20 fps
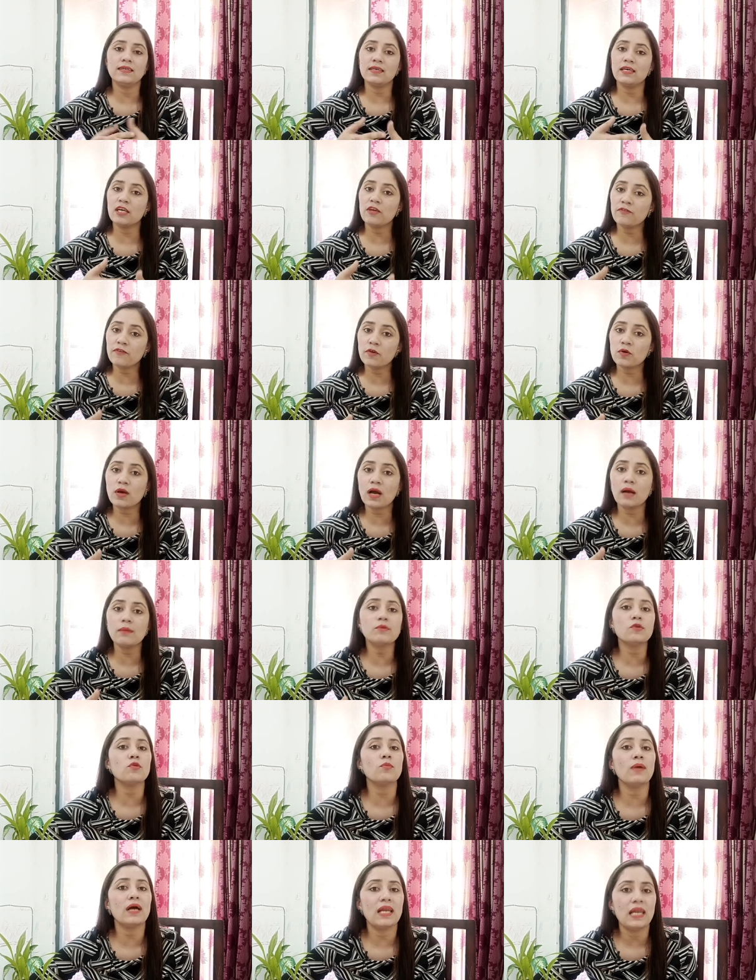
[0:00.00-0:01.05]
if you
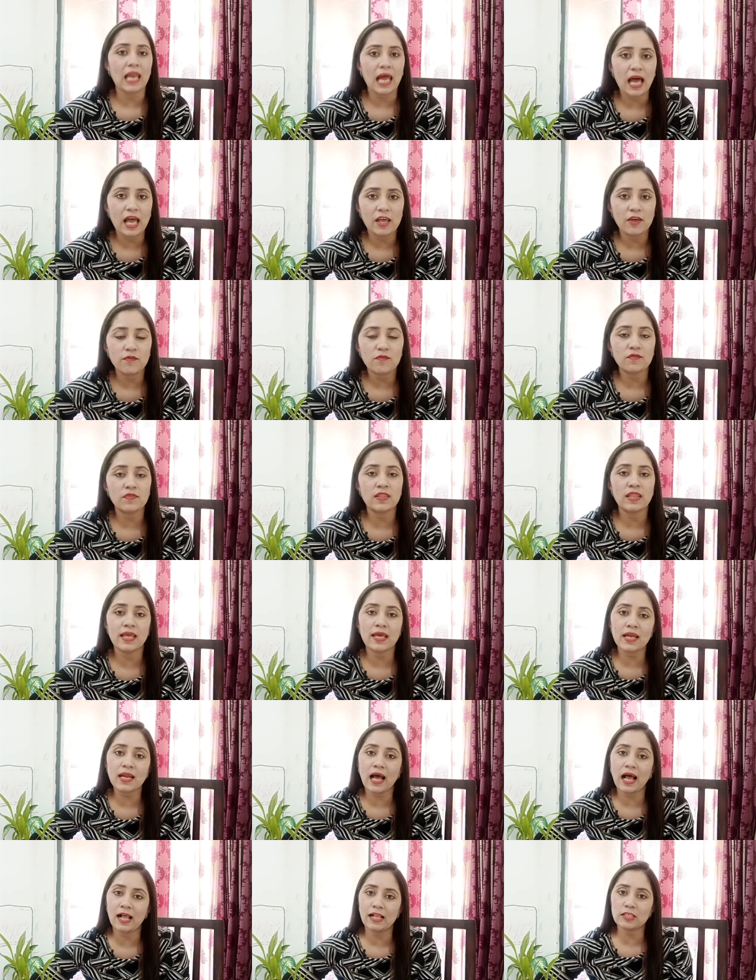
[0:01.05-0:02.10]
come to my live,
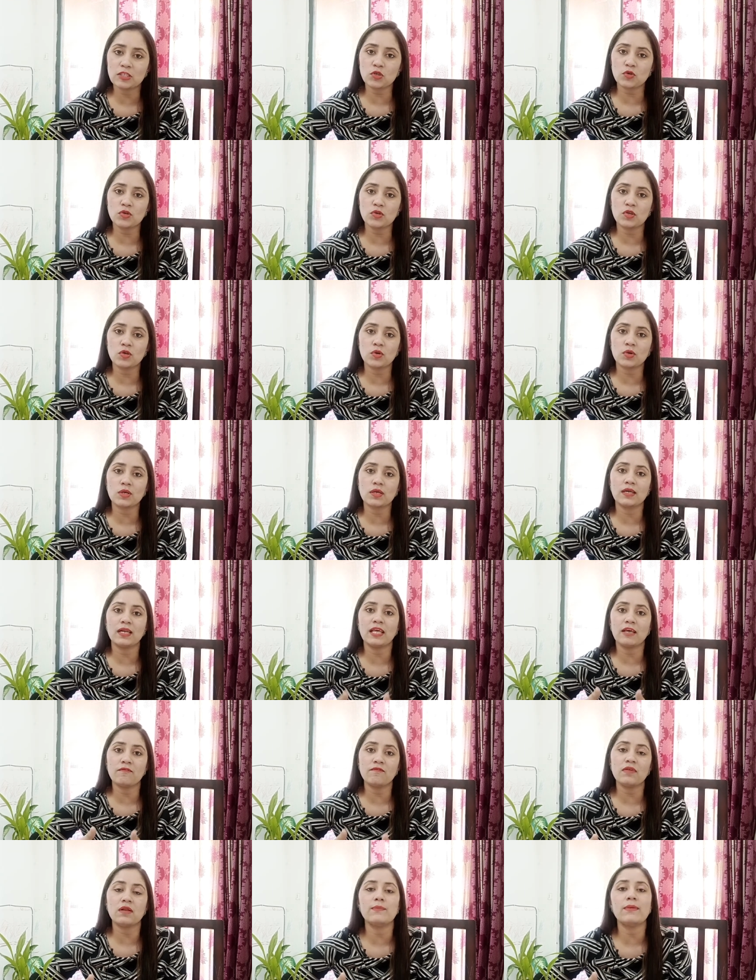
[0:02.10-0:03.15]
there also your
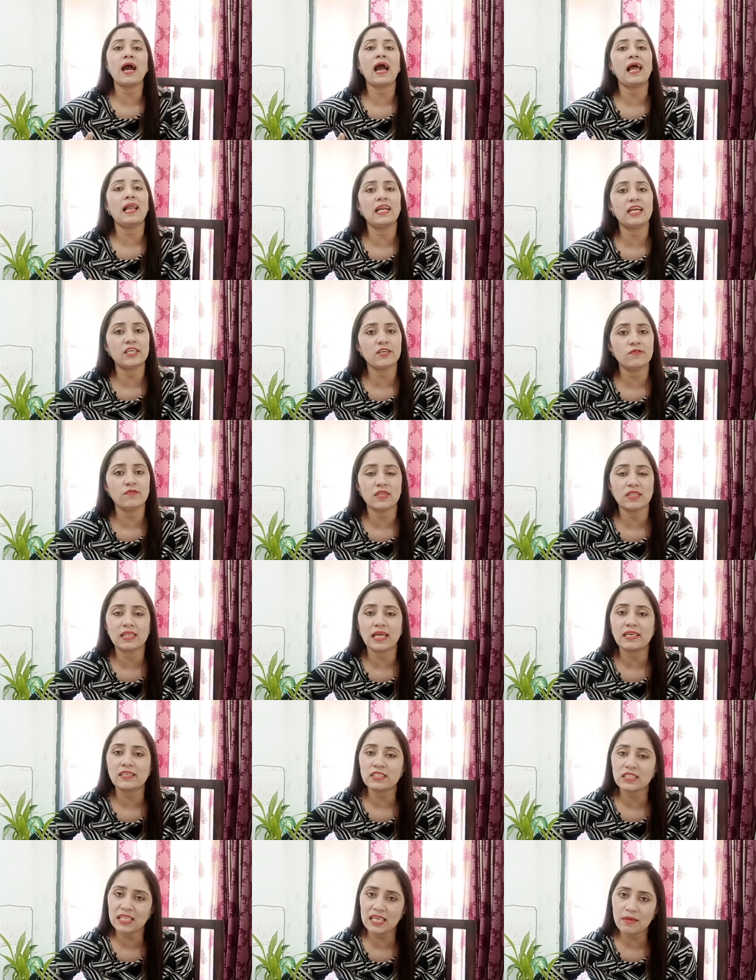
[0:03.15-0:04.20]
name will be highlighted with
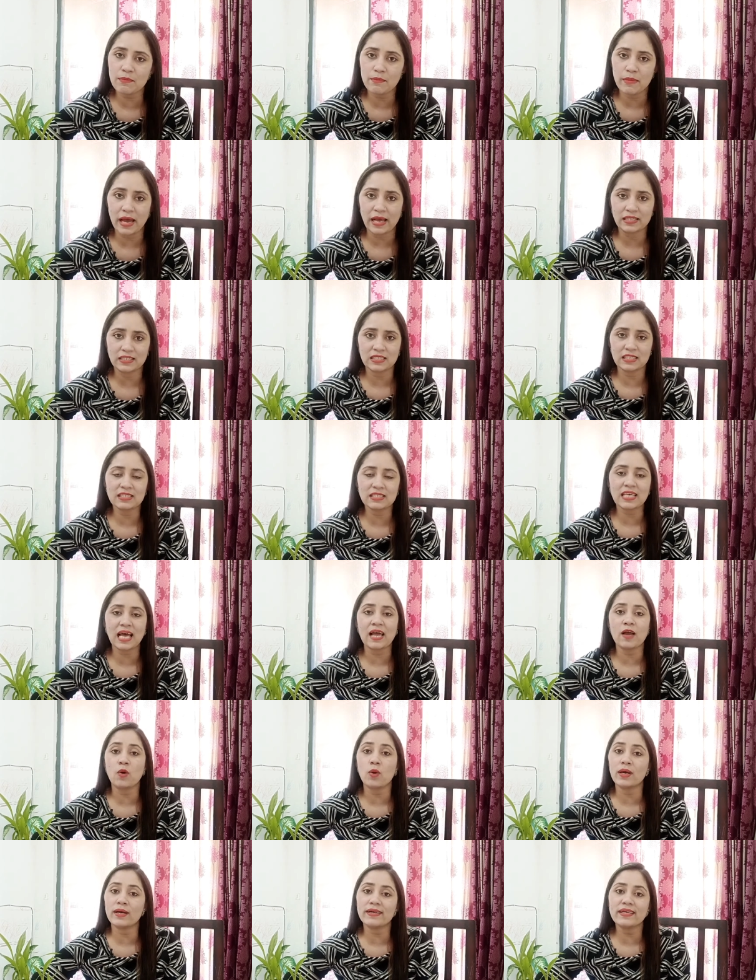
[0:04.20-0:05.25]
that same badges.
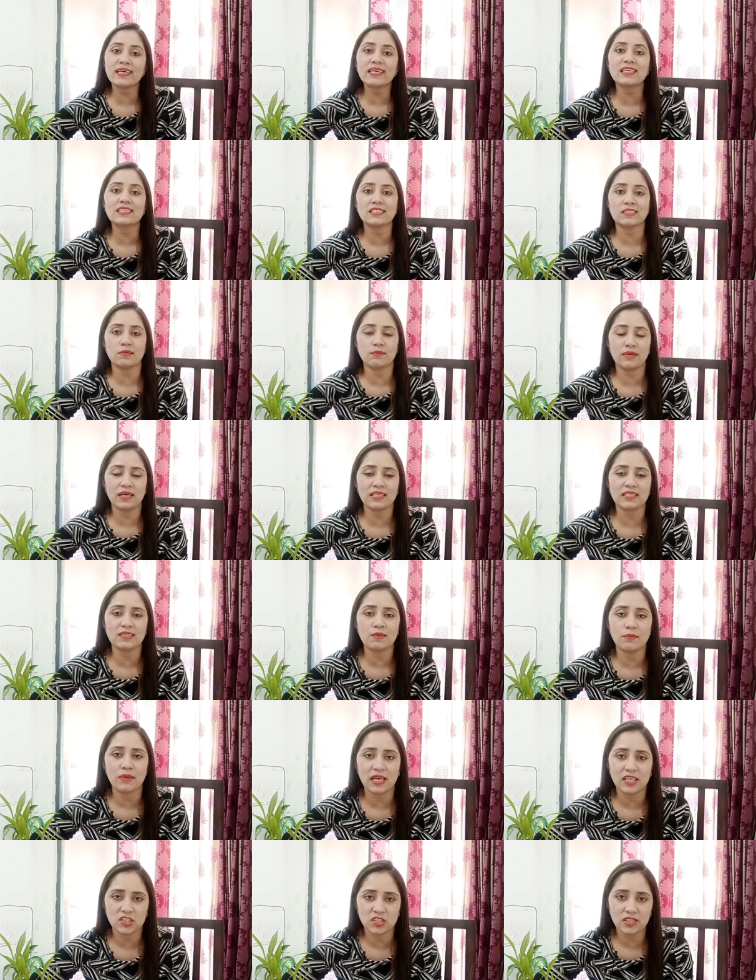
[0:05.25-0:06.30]
I already customized the
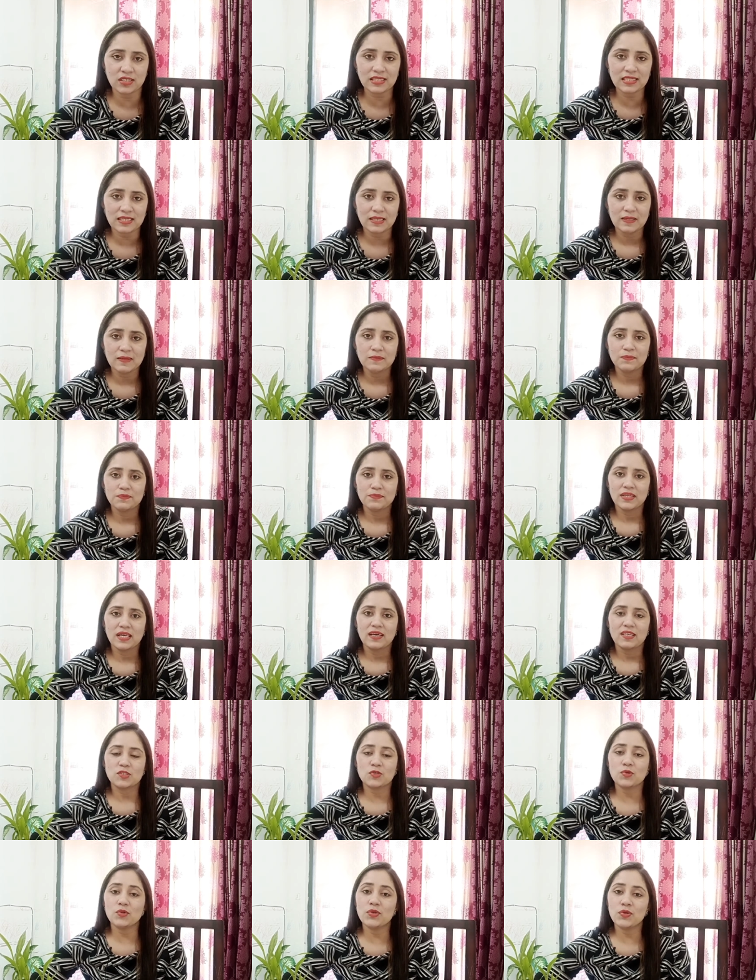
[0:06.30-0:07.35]
badges,
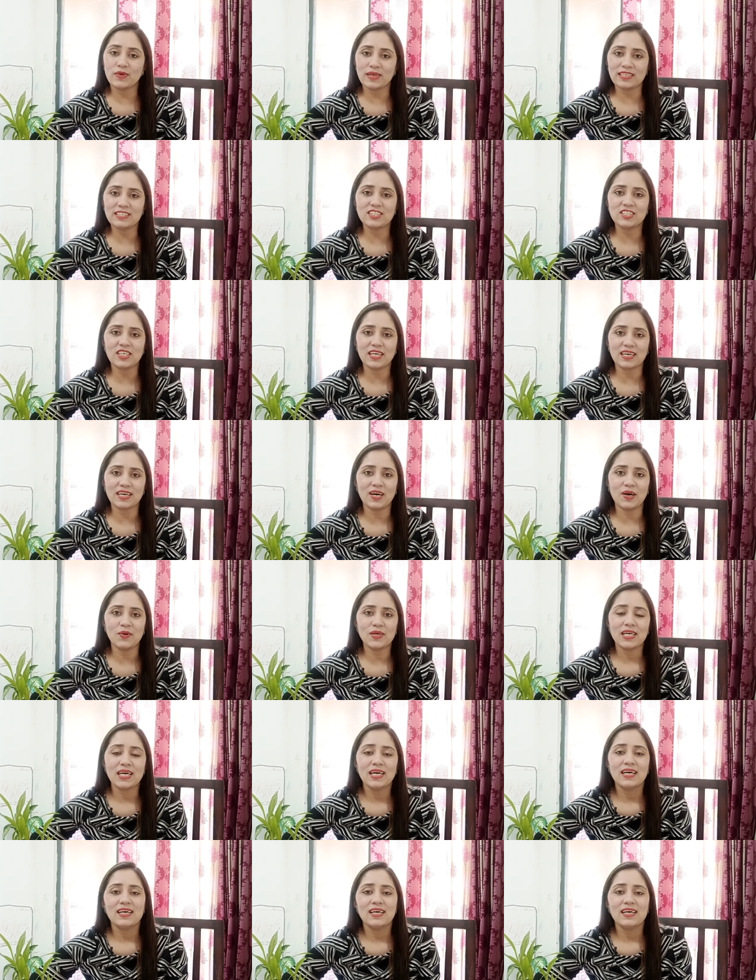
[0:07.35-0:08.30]
so you can check out.